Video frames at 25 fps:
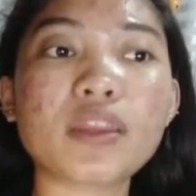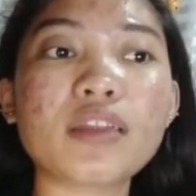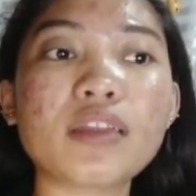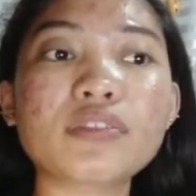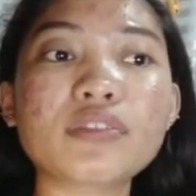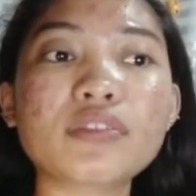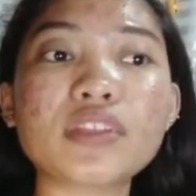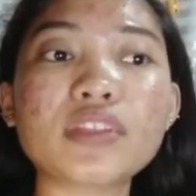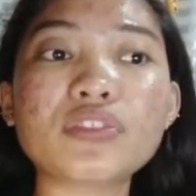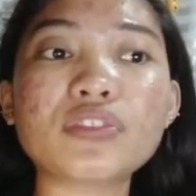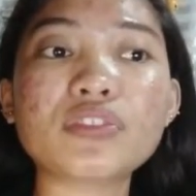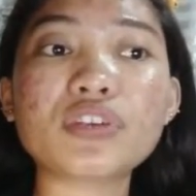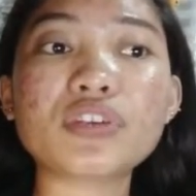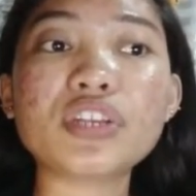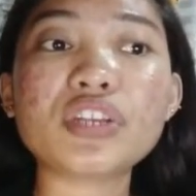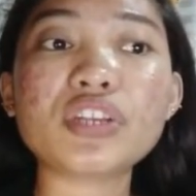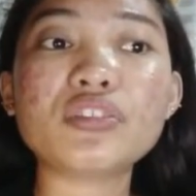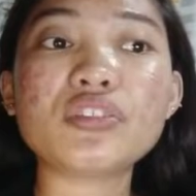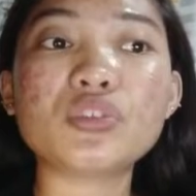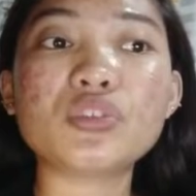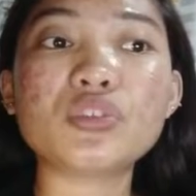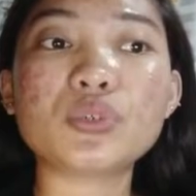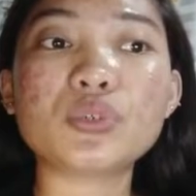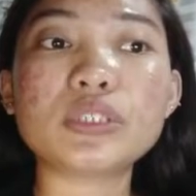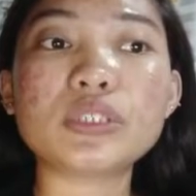The third
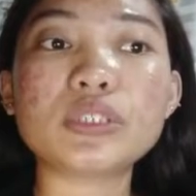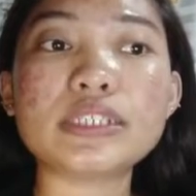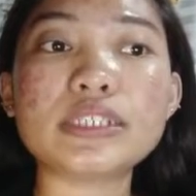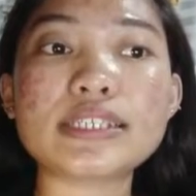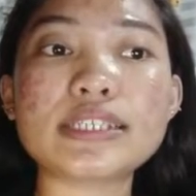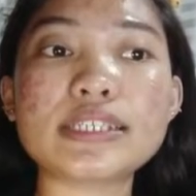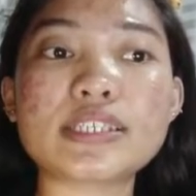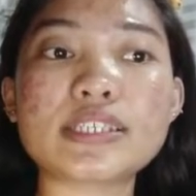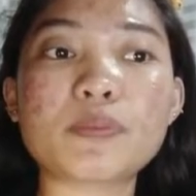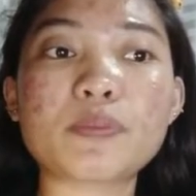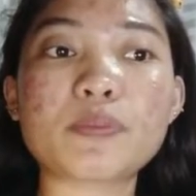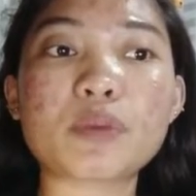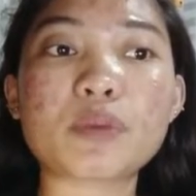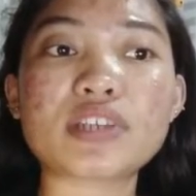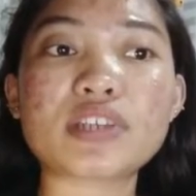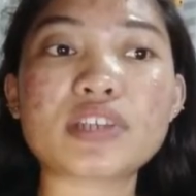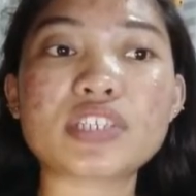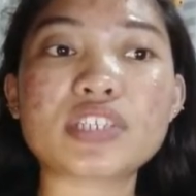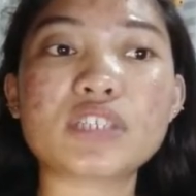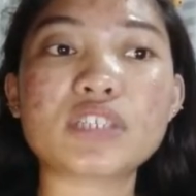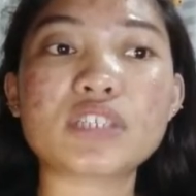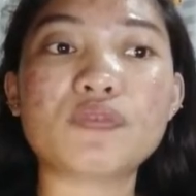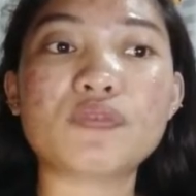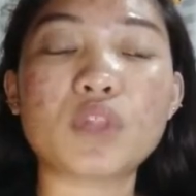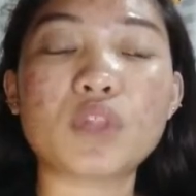tool is the
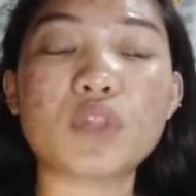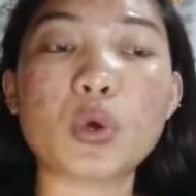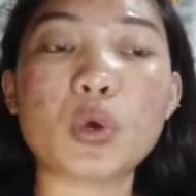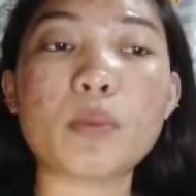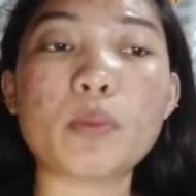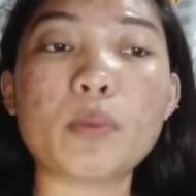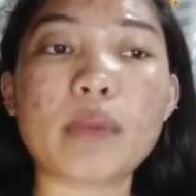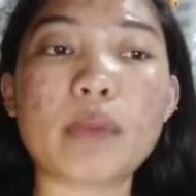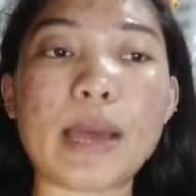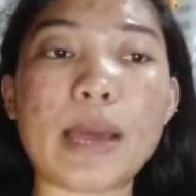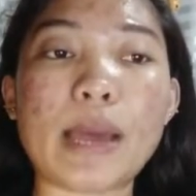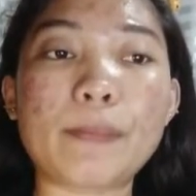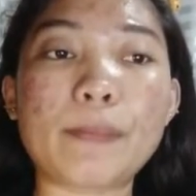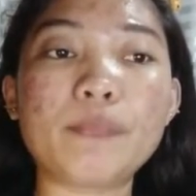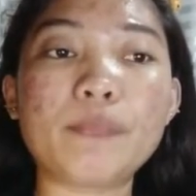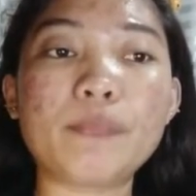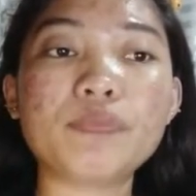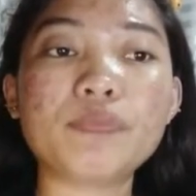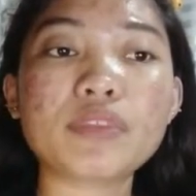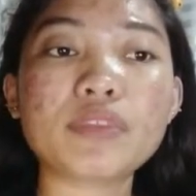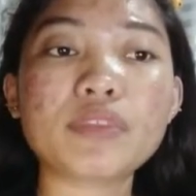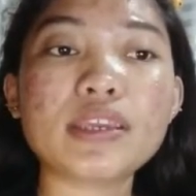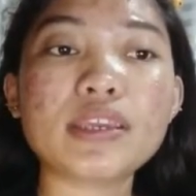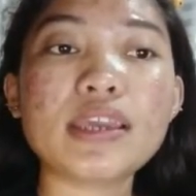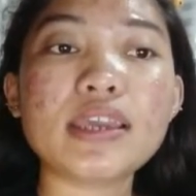process flow map.
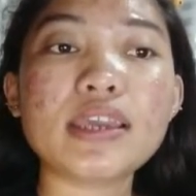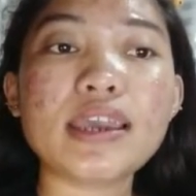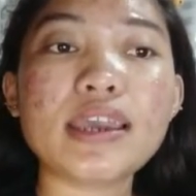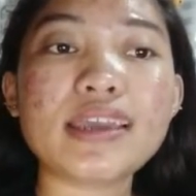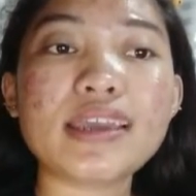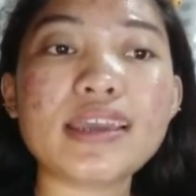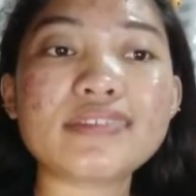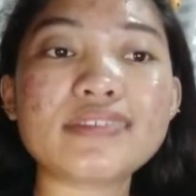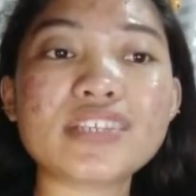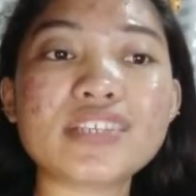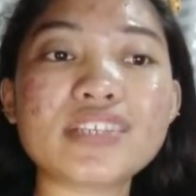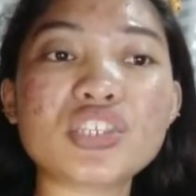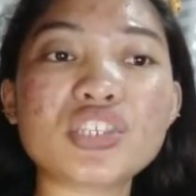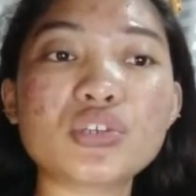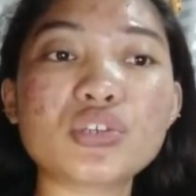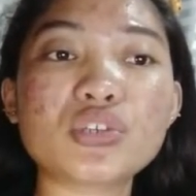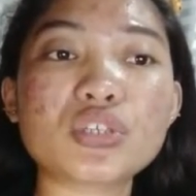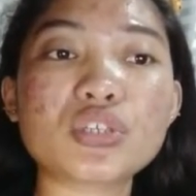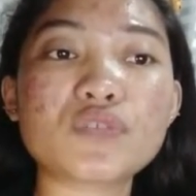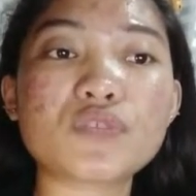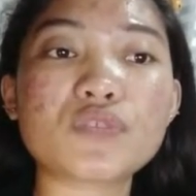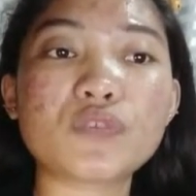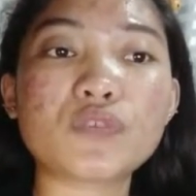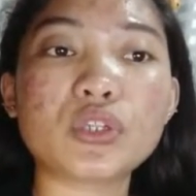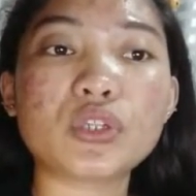It is
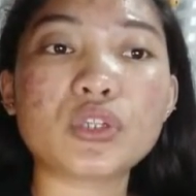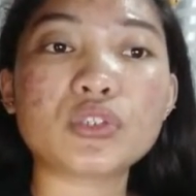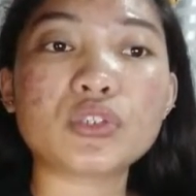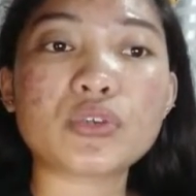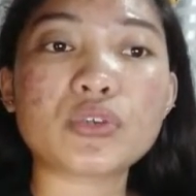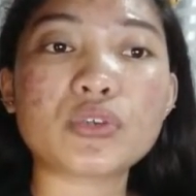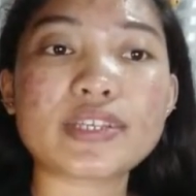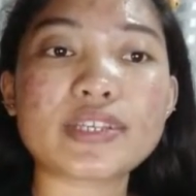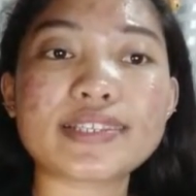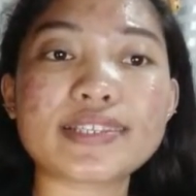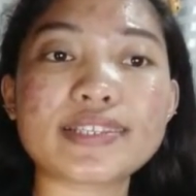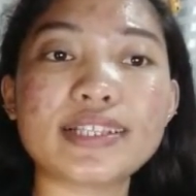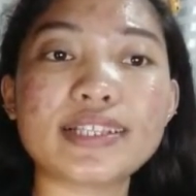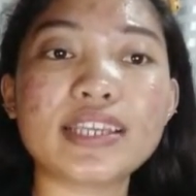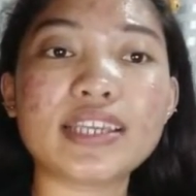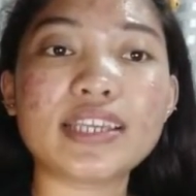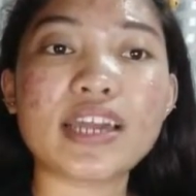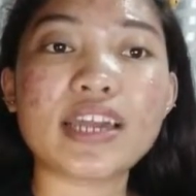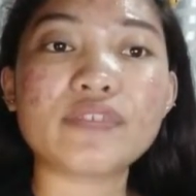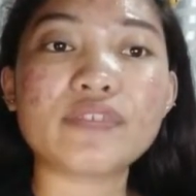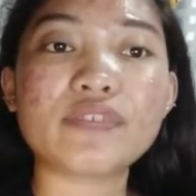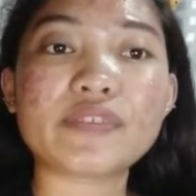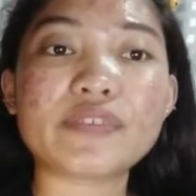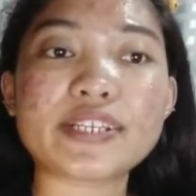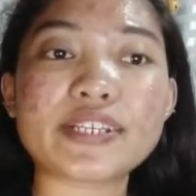useful to easily
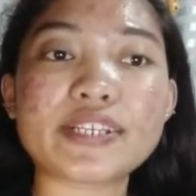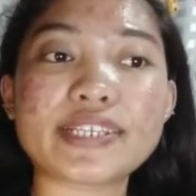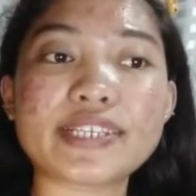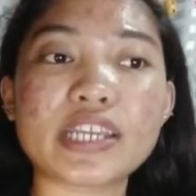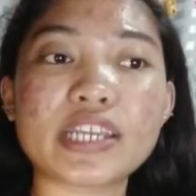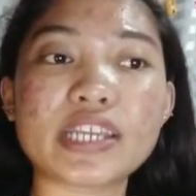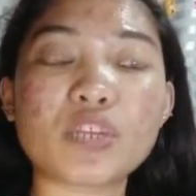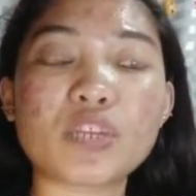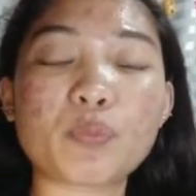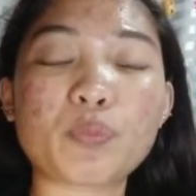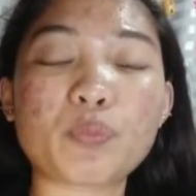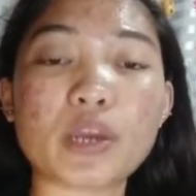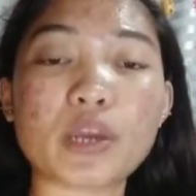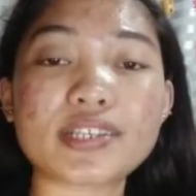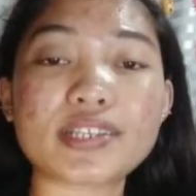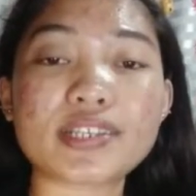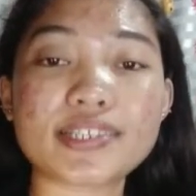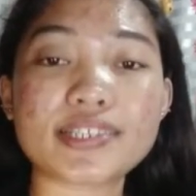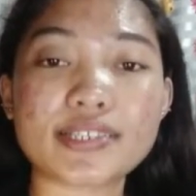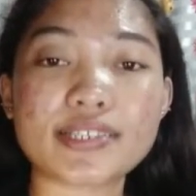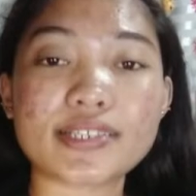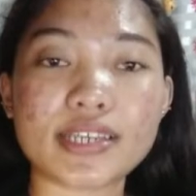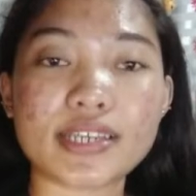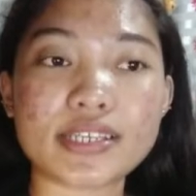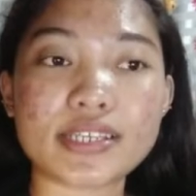understand the
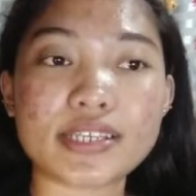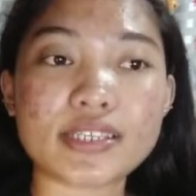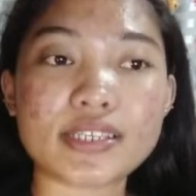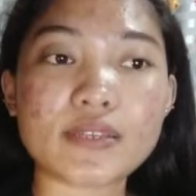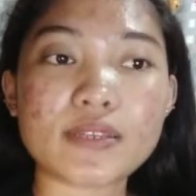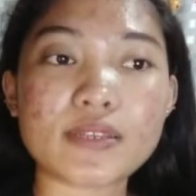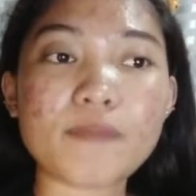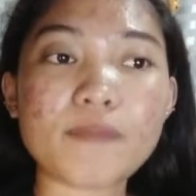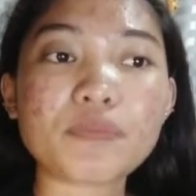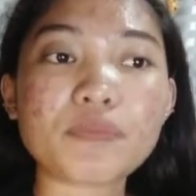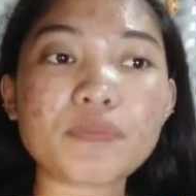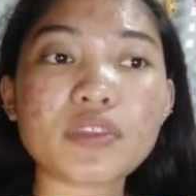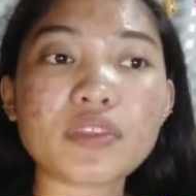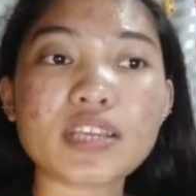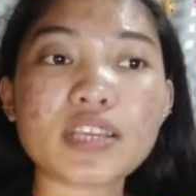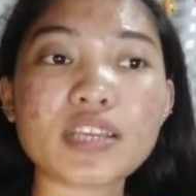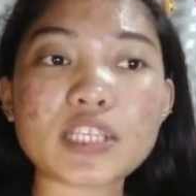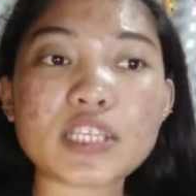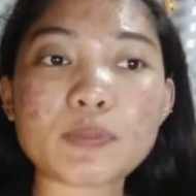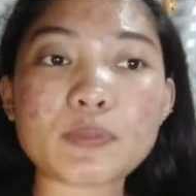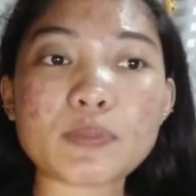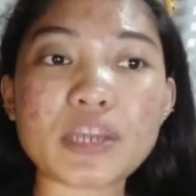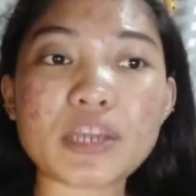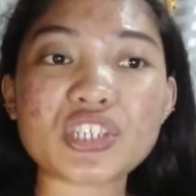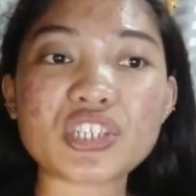processes,
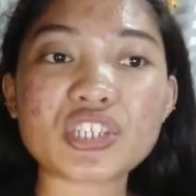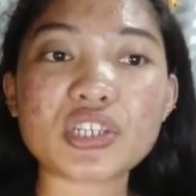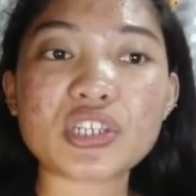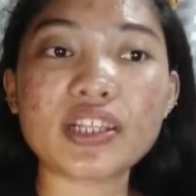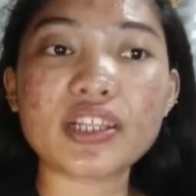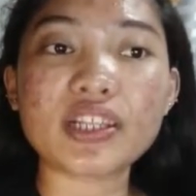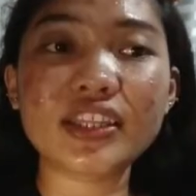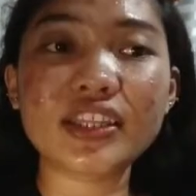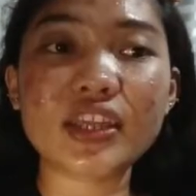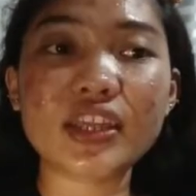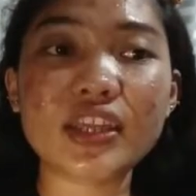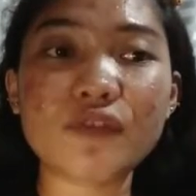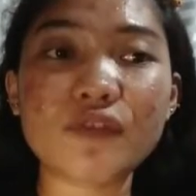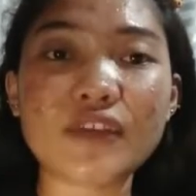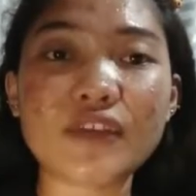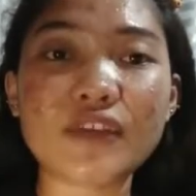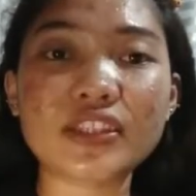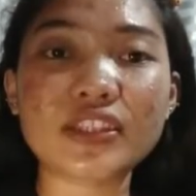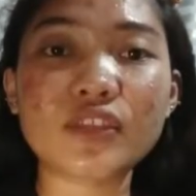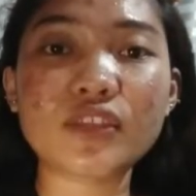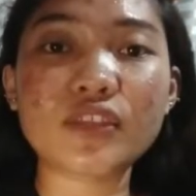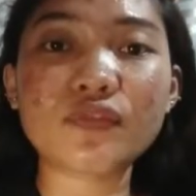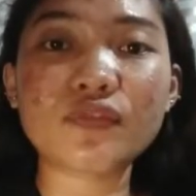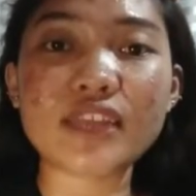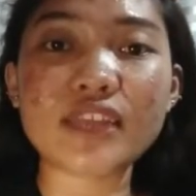especially the
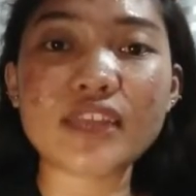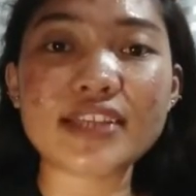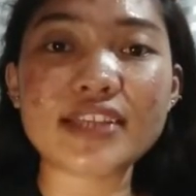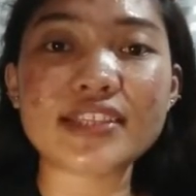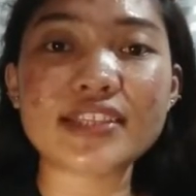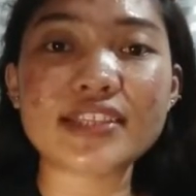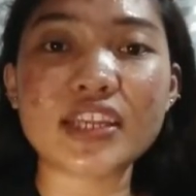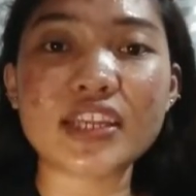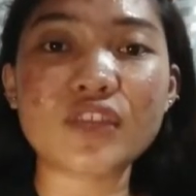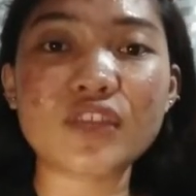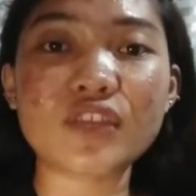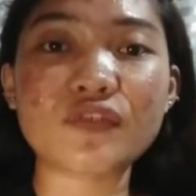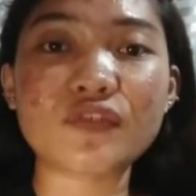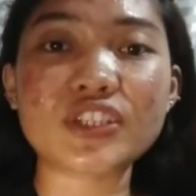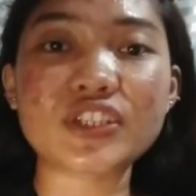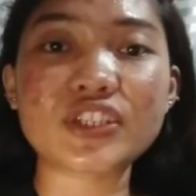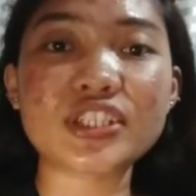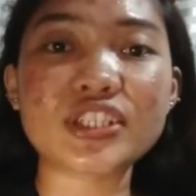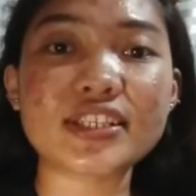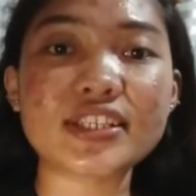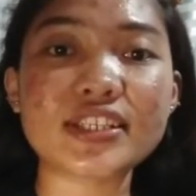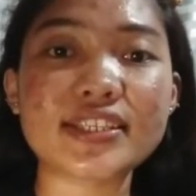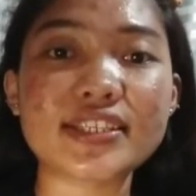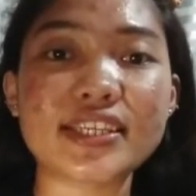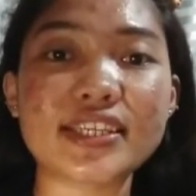effectiveness and
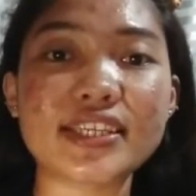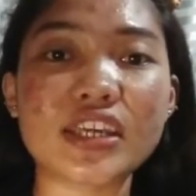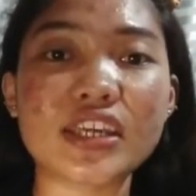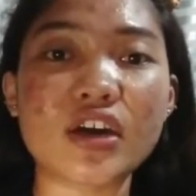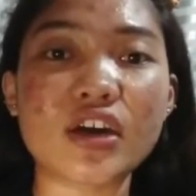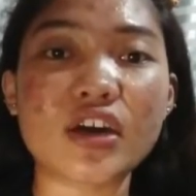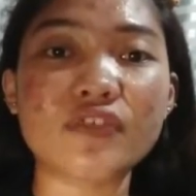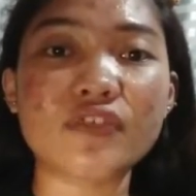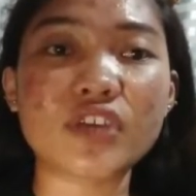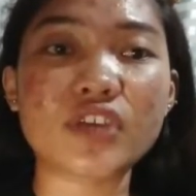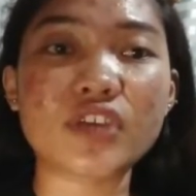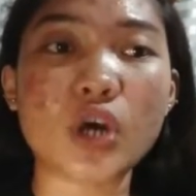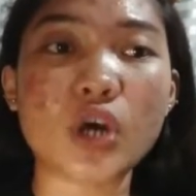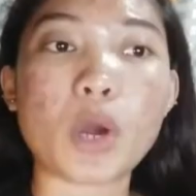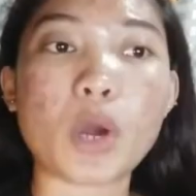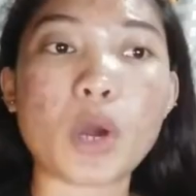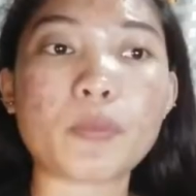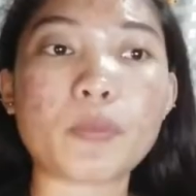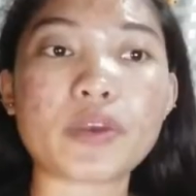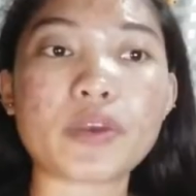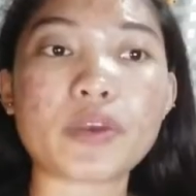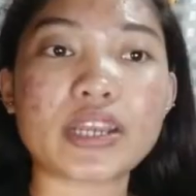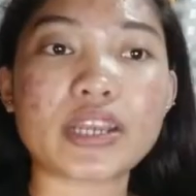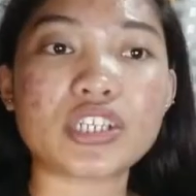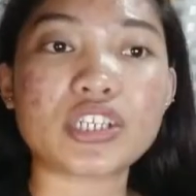efficiency of the
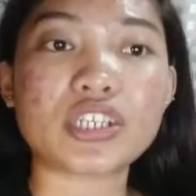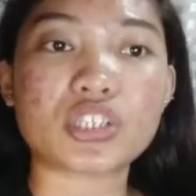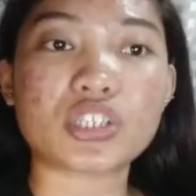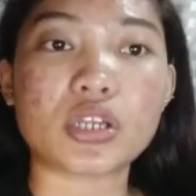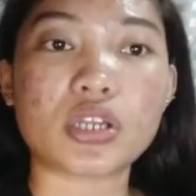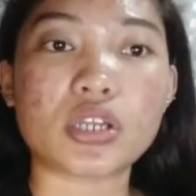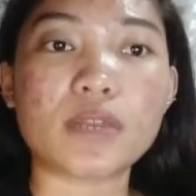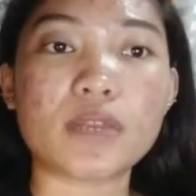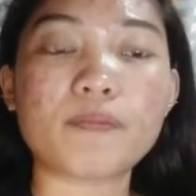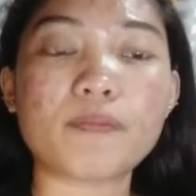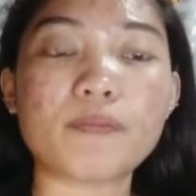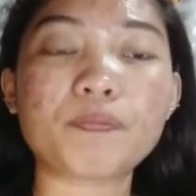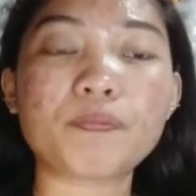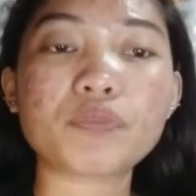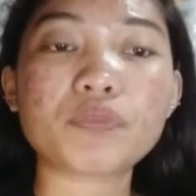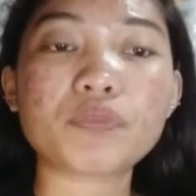operation,